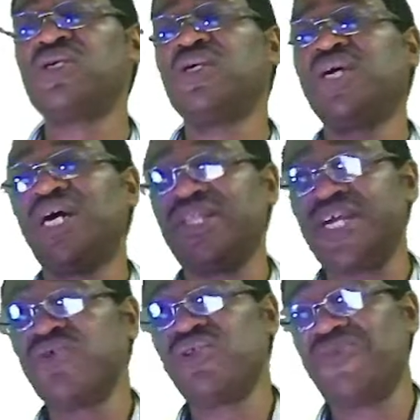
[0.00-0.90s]
and then you
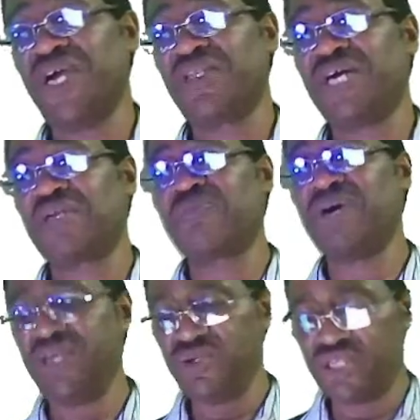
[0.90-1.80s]
divide that by the
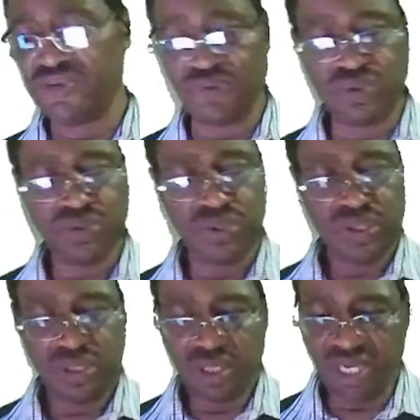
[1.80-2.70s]
useful
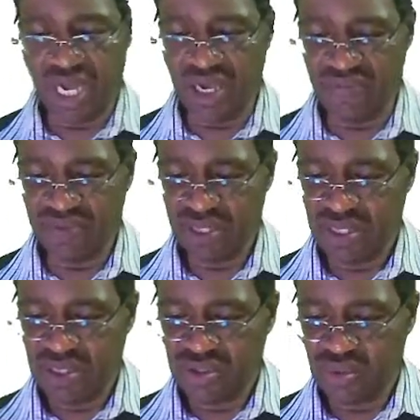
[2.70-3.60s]
life.
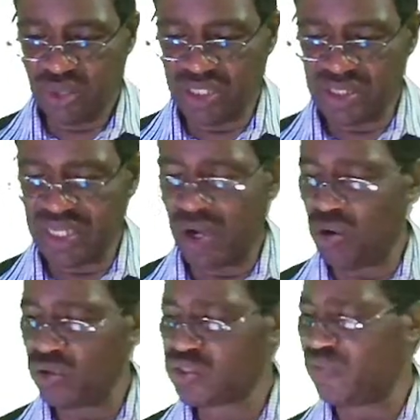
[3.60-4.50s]
So what is the
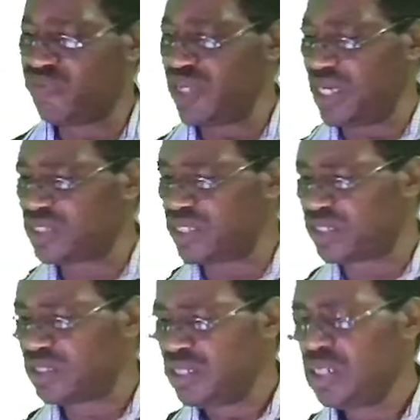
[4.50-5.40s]
cost of the asset?
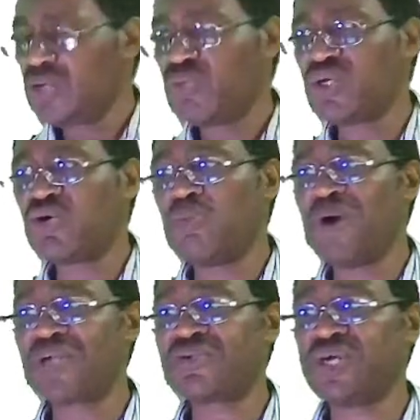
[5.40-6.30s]
We go back
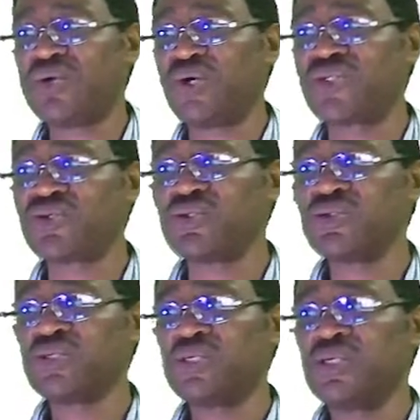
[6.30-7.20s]
to the question.
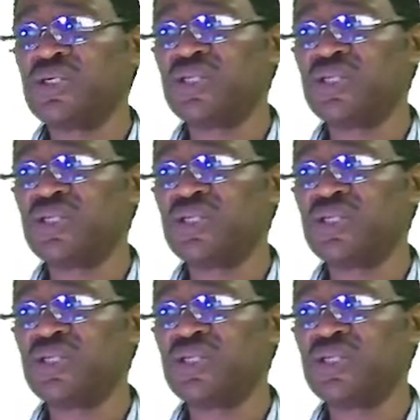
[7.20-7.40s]
The